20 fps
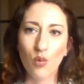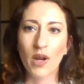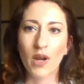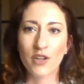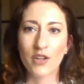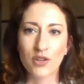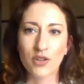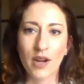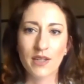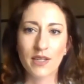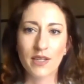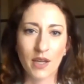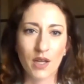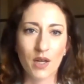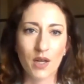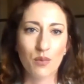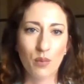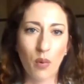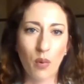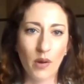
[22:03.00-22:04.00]
what I try to
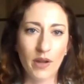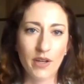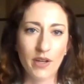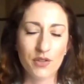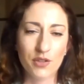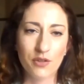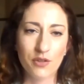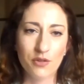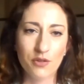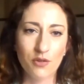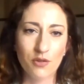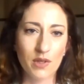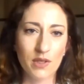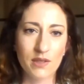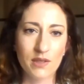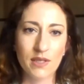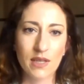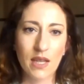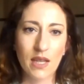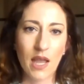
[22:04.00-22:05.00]
kind of point to
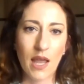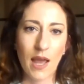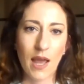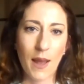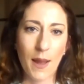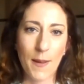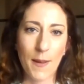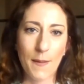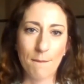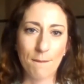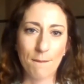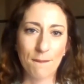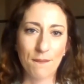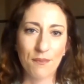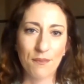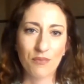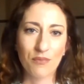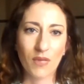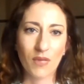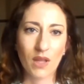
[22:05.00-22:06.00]
is
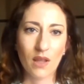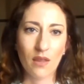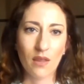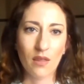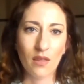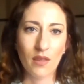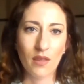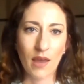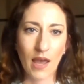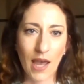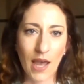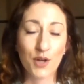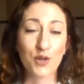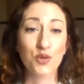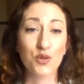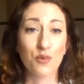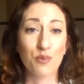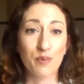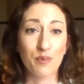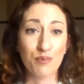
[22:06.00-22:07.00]
um, the
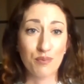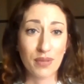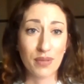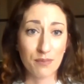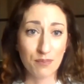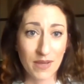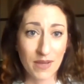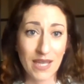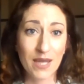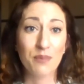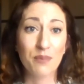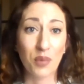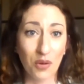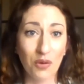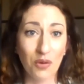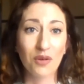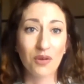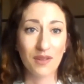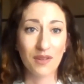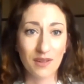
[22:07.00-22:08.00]
actual
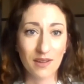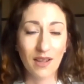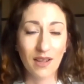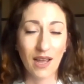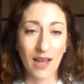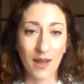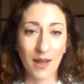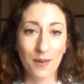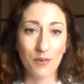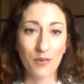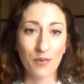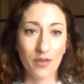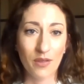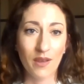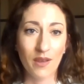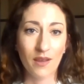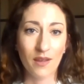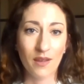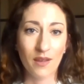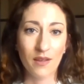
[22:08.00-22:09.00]
people um,
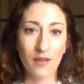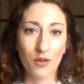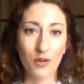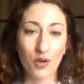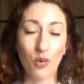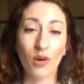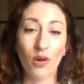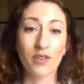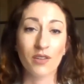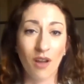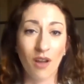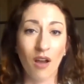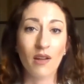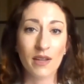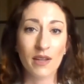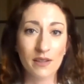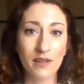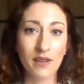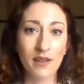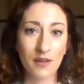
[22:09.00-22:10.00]
the who are
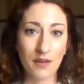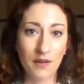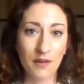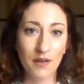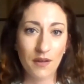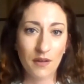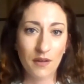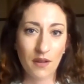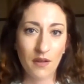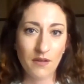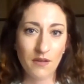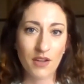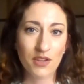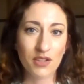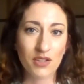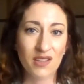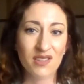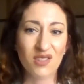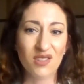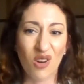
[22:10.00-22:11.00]
not
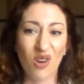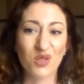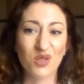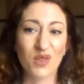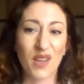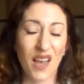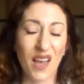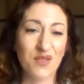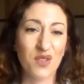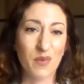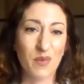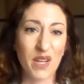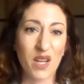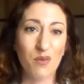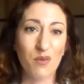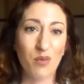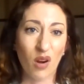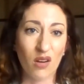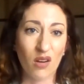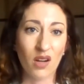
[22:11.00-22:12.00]
indigenous also have to be
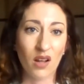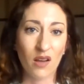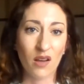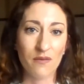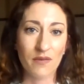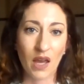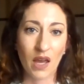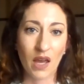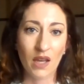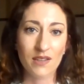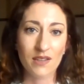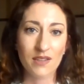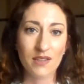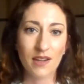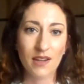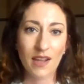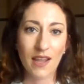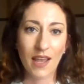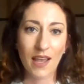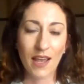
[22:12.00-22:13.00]
a part of that
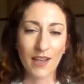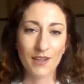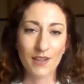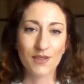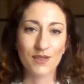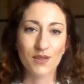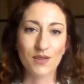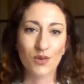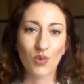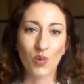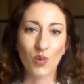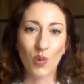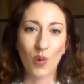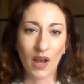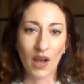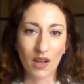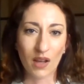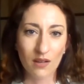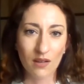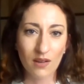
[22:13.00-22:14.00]
as
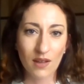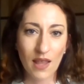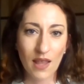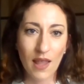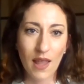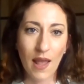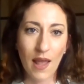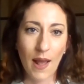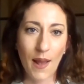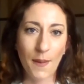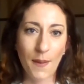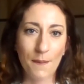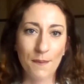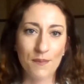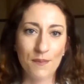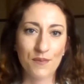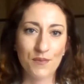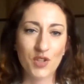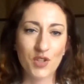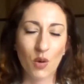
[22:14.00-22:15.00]
well.
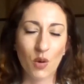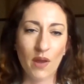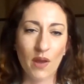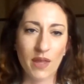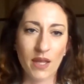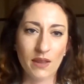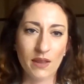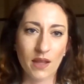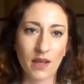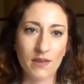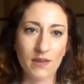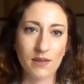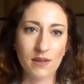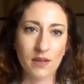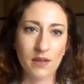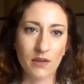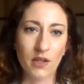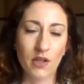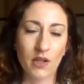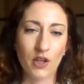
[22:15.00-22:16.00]
Um, so I think that's
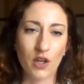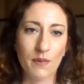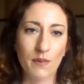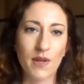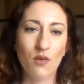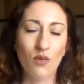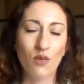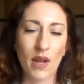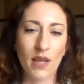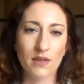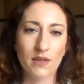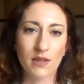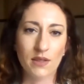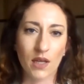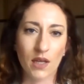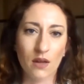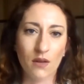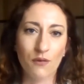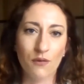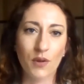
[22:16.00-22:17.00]
there could be ways to
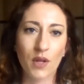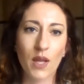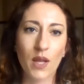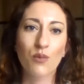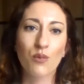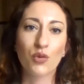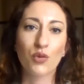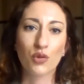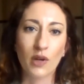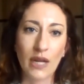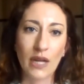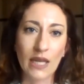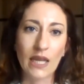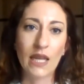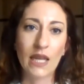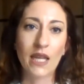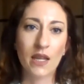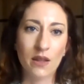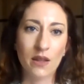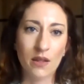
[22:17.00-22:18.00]
kind of bring
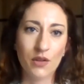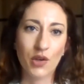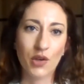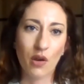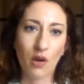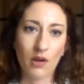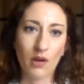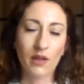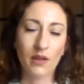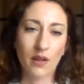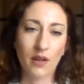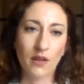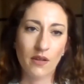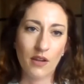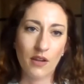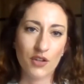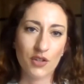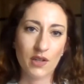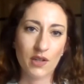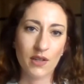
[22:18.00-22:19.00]
in
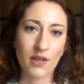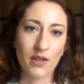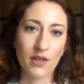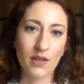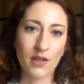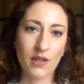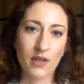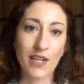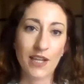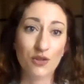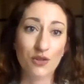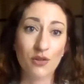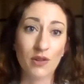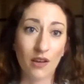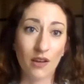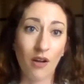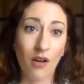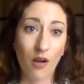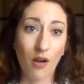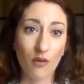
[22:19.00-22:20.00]
non-indigenous into
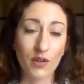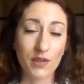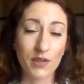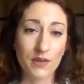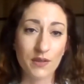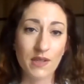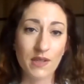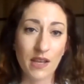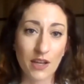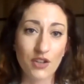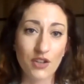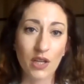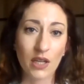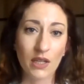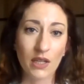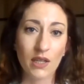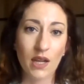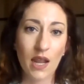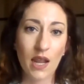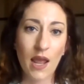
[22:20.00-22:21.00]
that
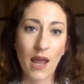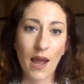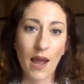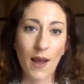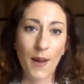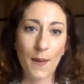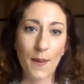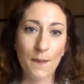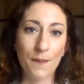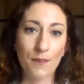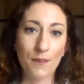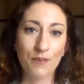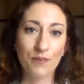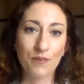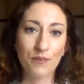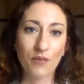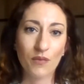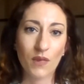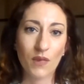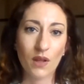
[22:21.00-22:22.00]
conversation.
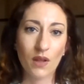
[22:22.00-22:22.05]
Um,